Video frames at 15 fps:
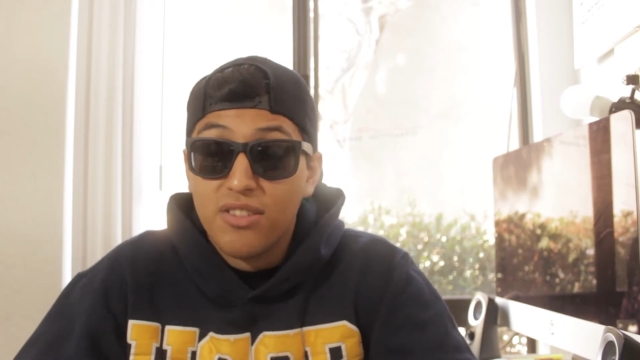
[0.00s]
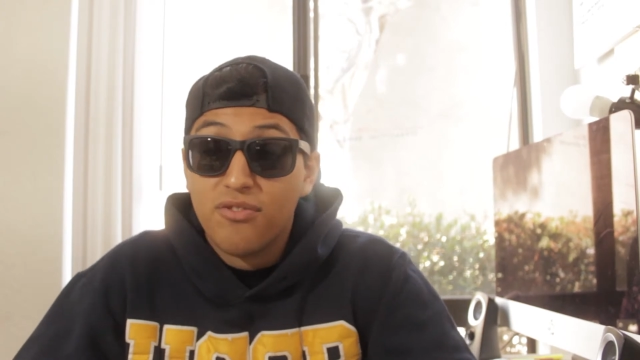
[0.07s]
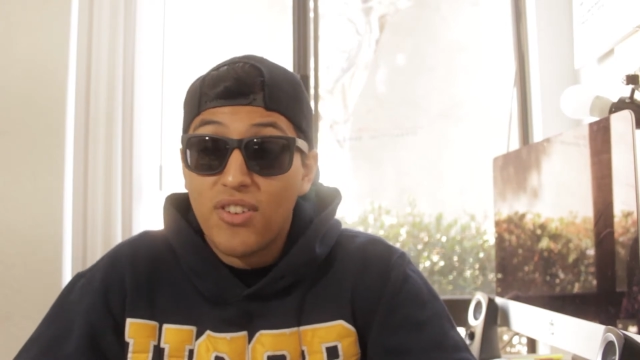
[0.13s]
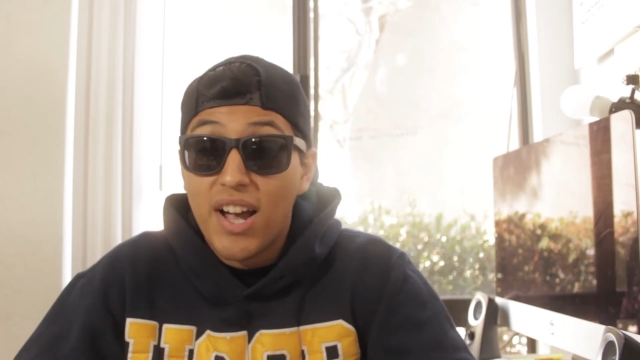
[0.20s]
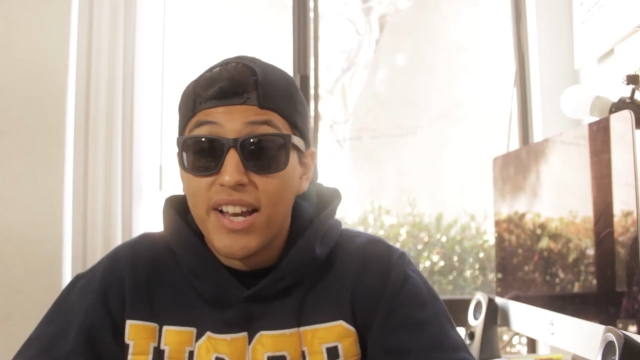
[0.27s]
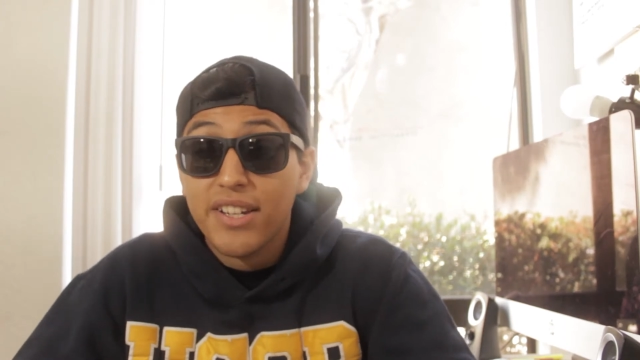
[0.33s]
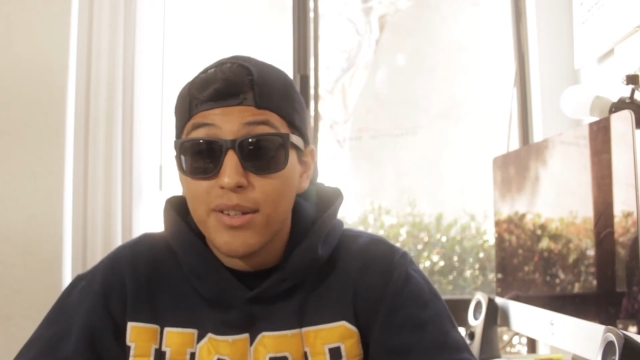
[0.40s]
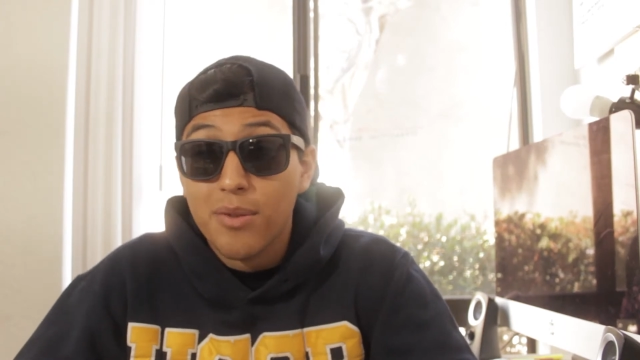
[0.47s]
to
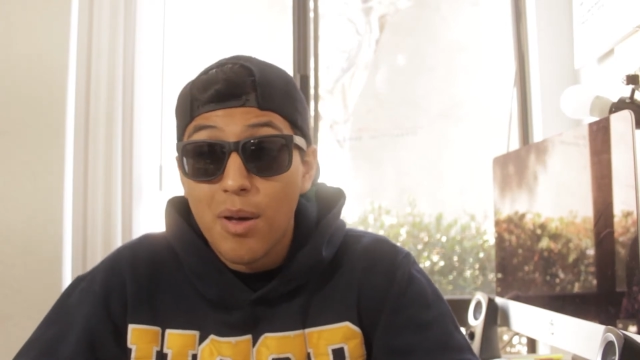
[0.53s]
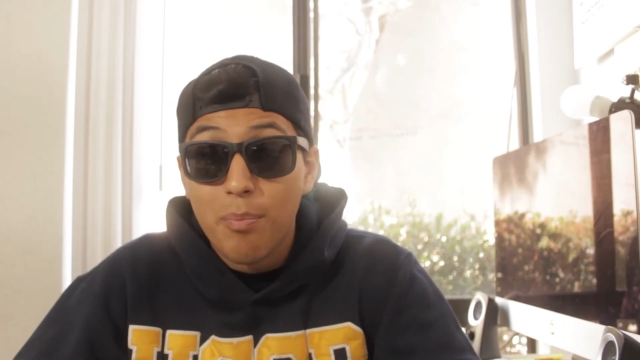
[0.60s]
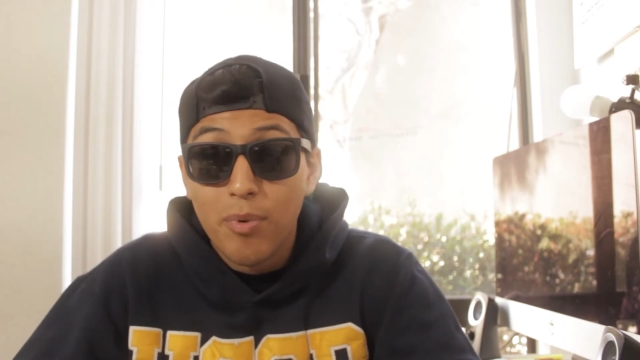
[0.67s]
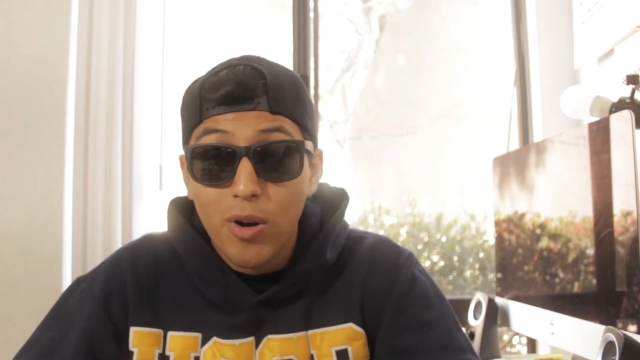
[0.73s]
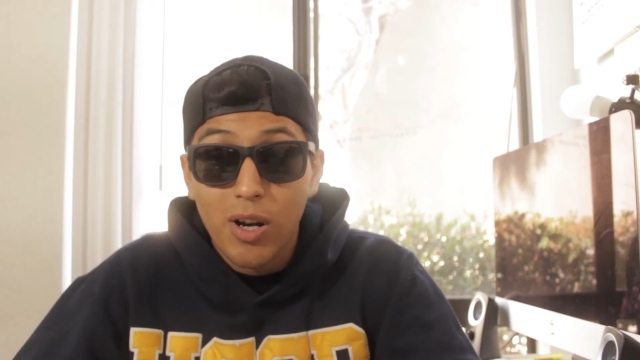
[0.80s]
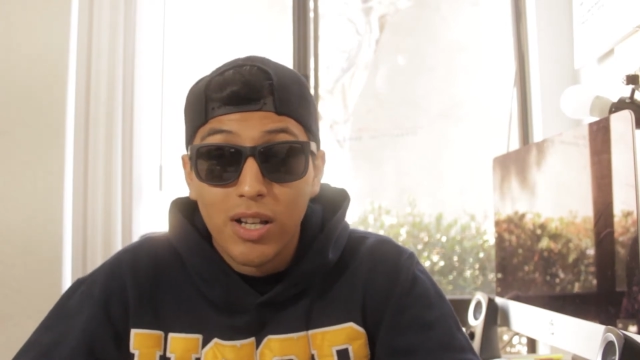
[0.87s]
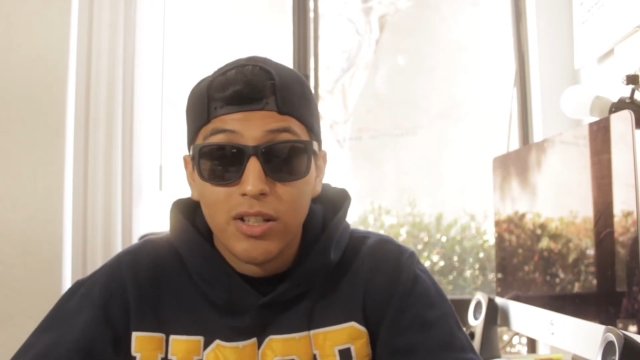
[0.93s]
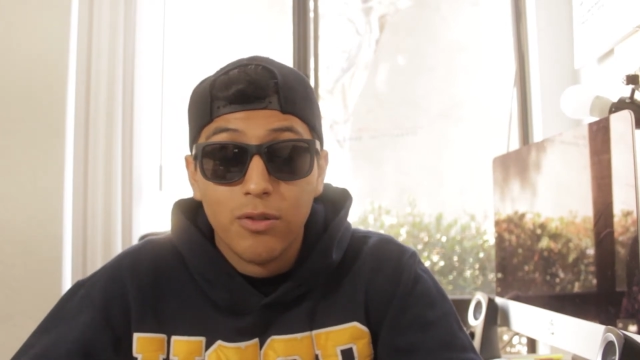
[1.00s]
find the
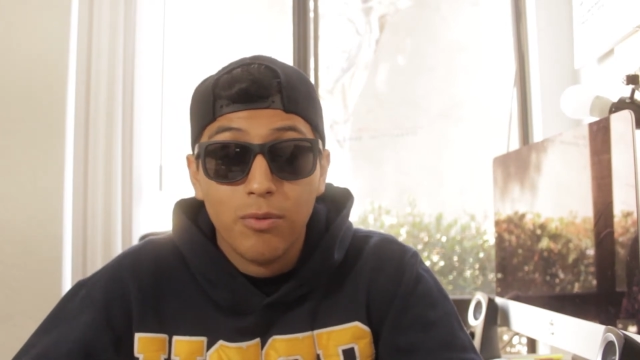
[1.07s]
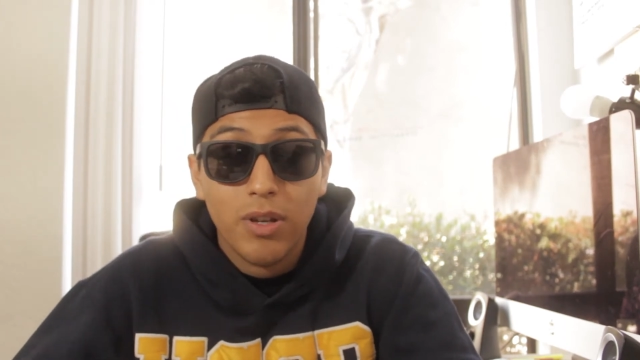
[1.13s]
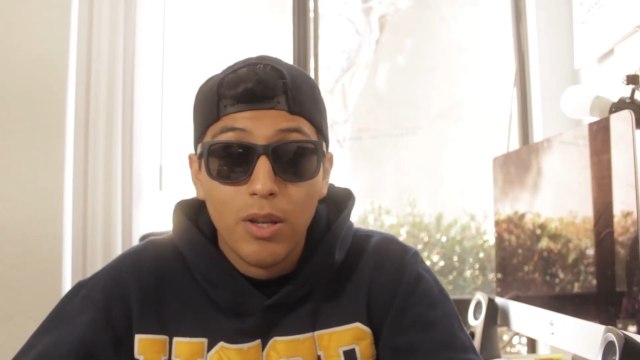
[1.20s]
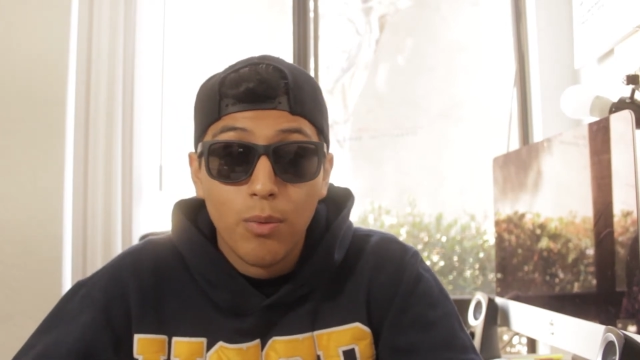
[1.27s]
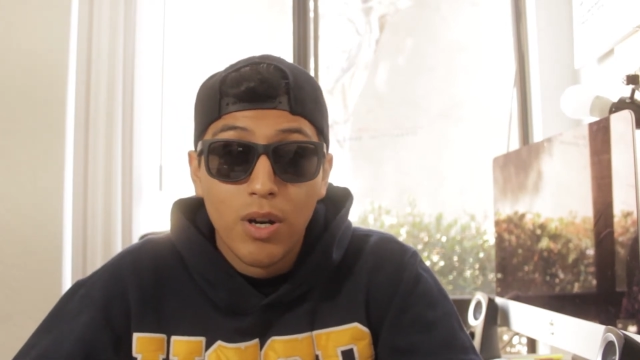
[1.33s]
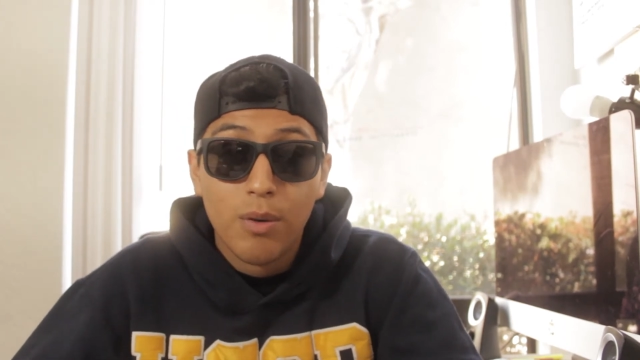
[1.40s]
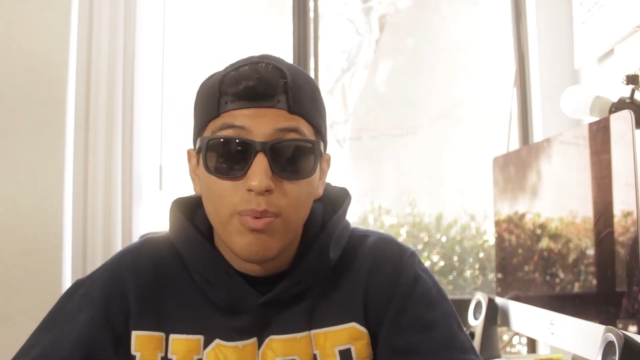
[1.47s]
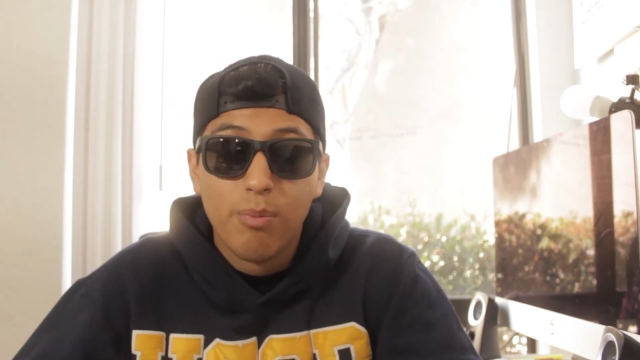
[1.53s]
product you
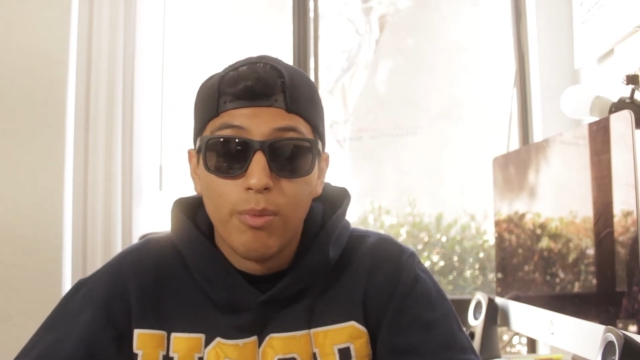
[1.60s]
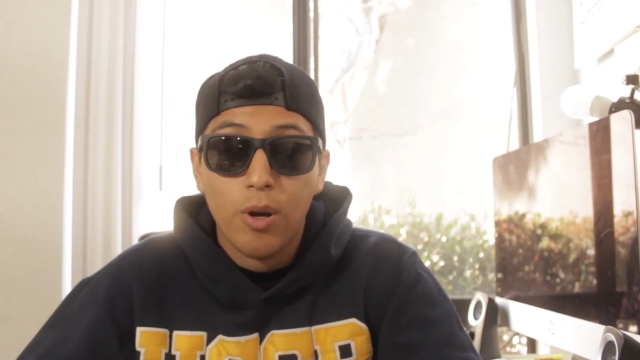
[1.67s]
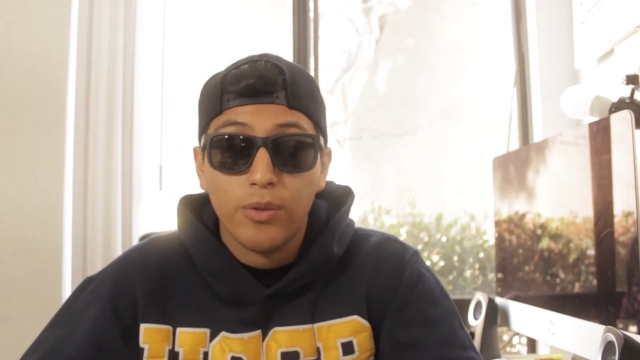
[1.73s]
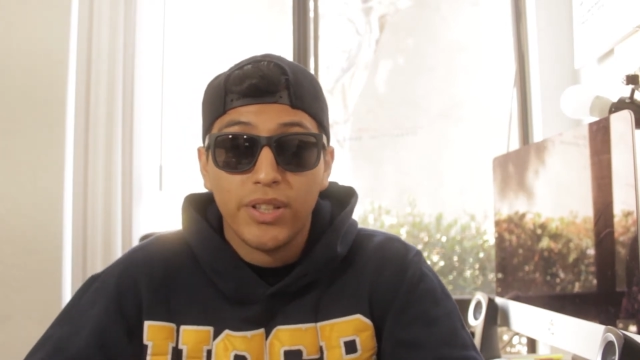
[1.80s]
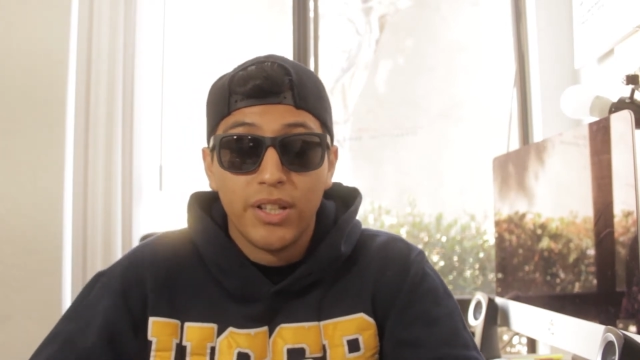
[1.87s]
really want to promote,